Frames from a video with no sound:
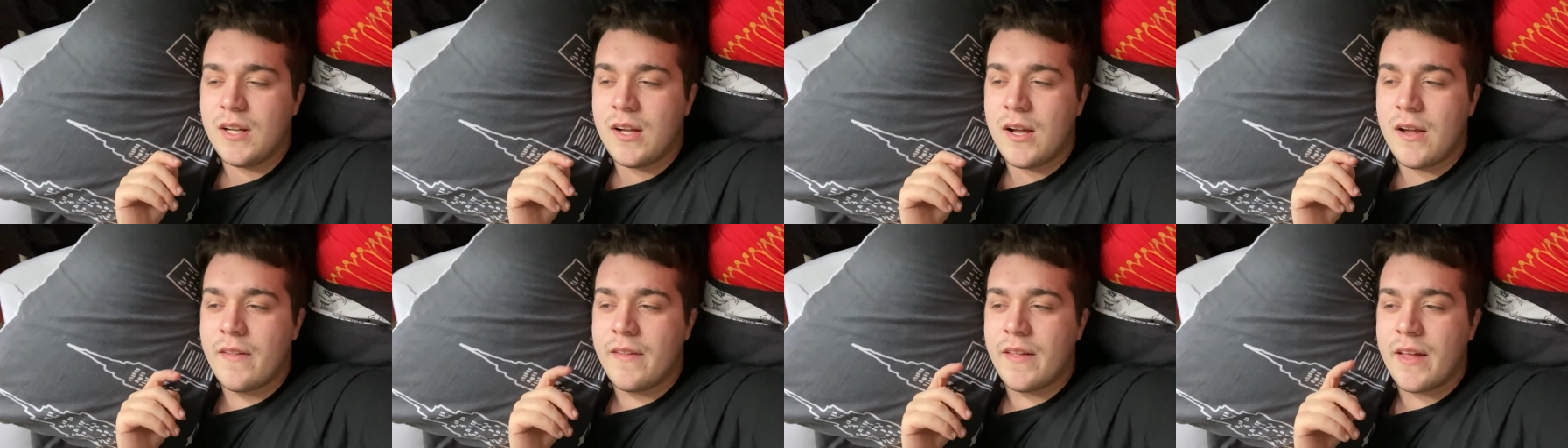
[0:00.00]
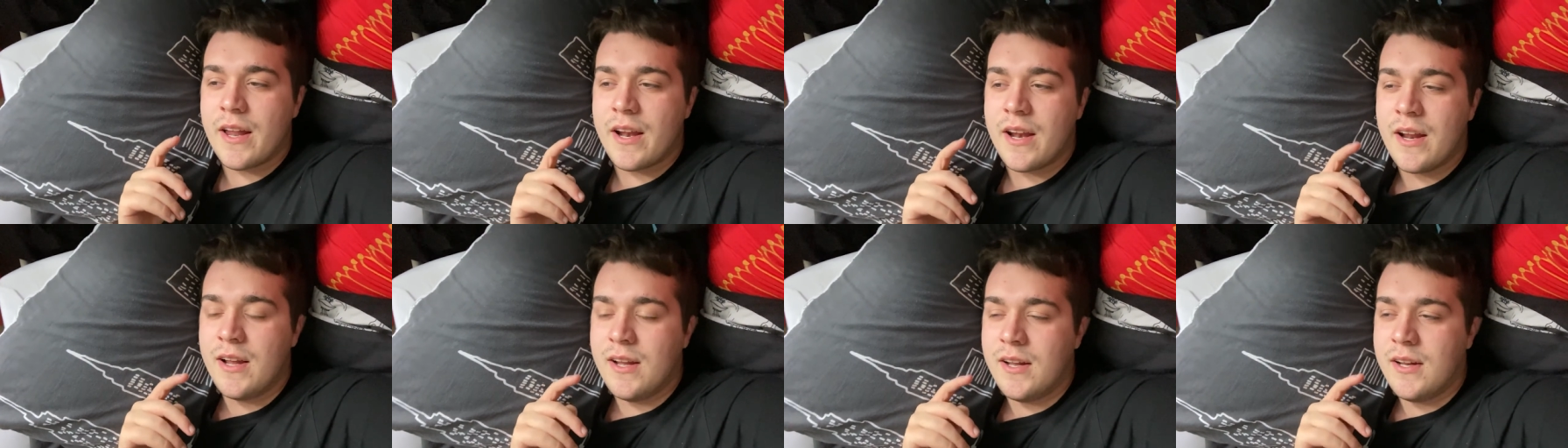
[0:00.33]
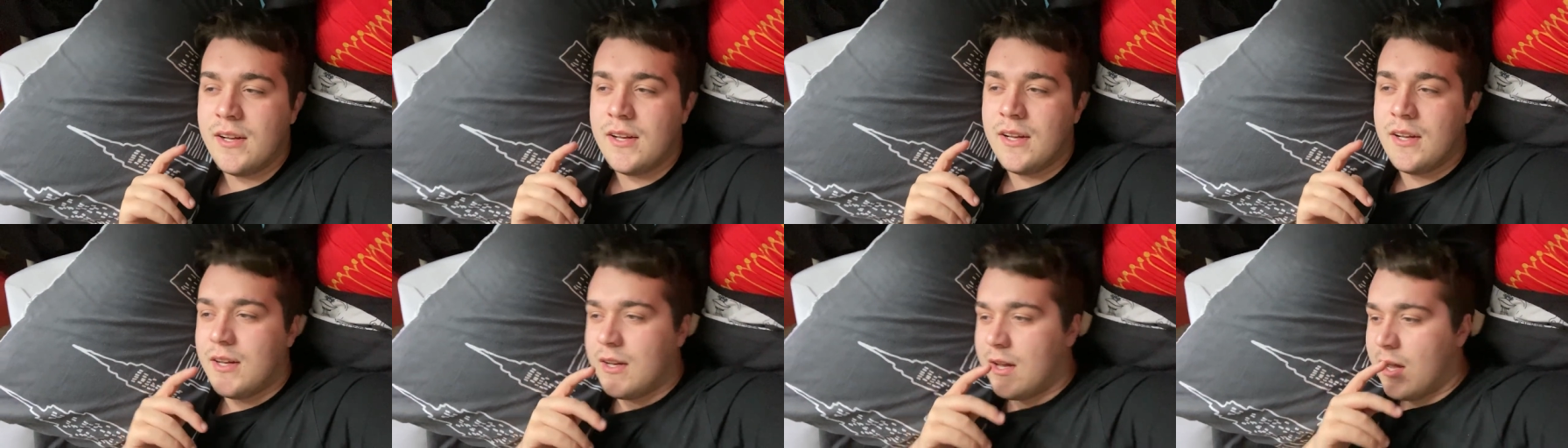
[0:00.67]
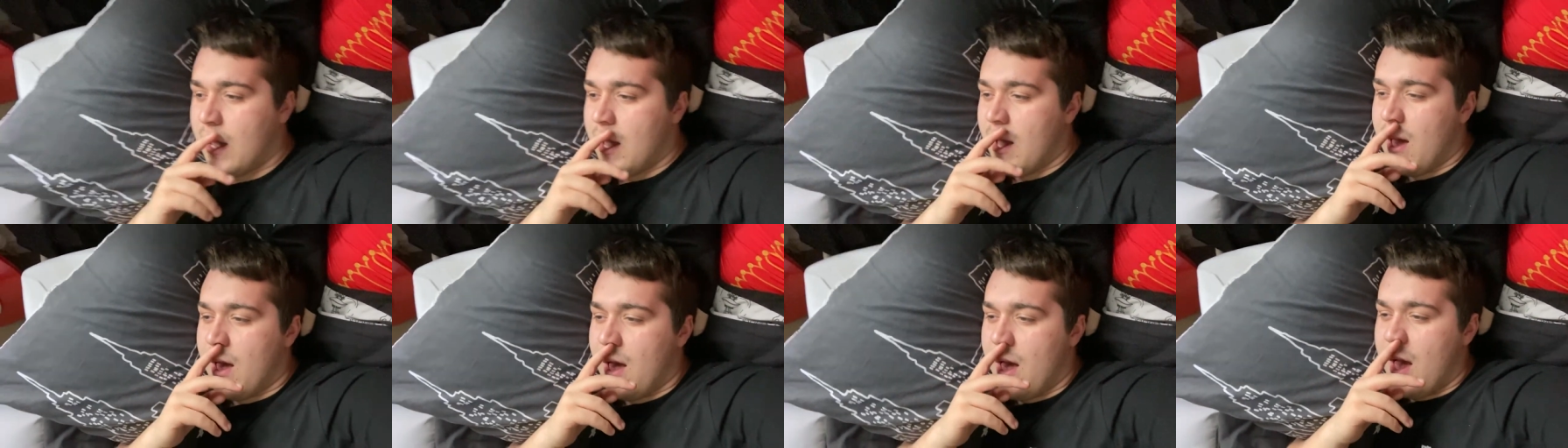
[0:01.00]
and then
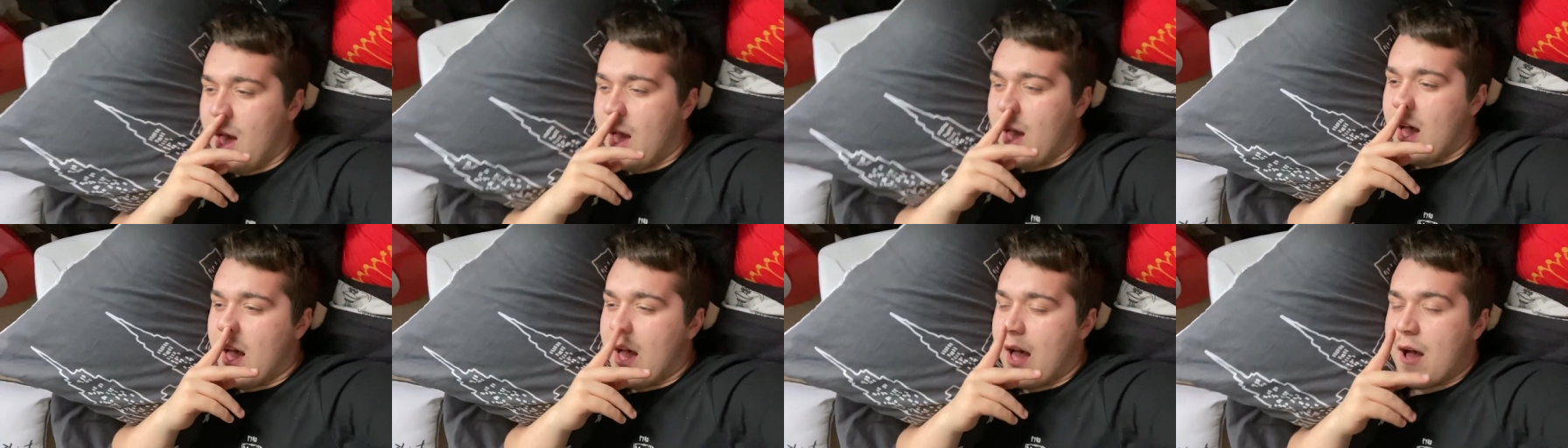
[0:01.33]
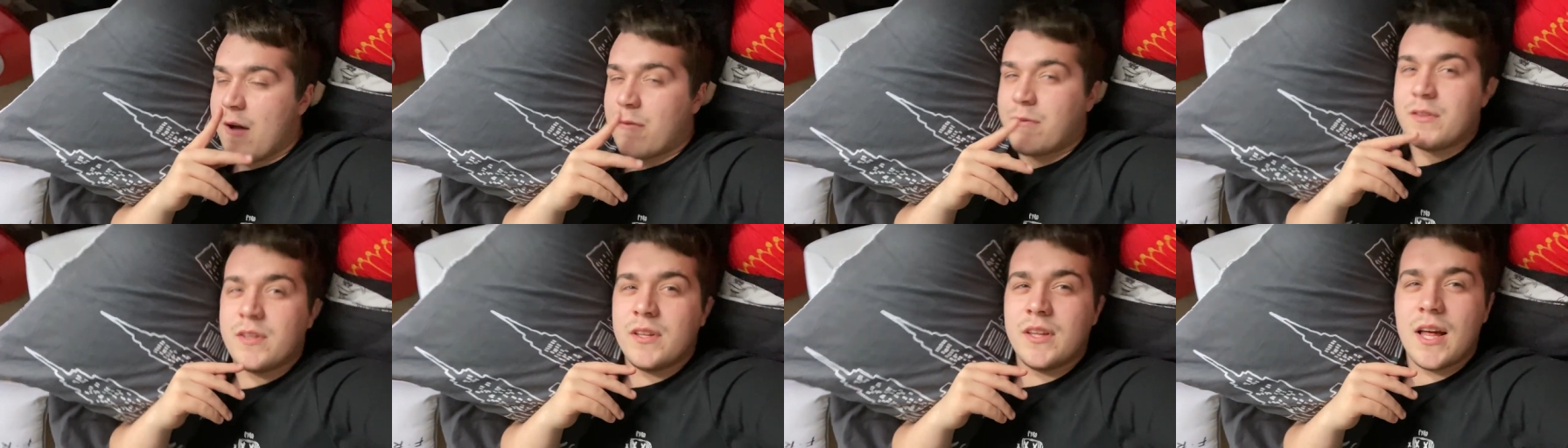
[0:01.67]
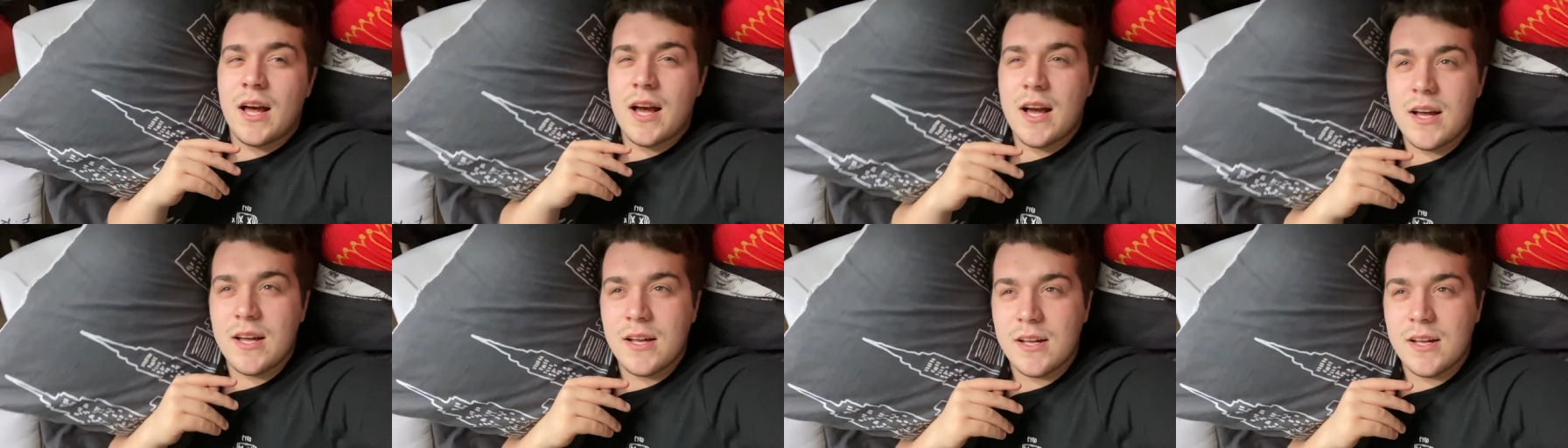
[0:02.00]
after that,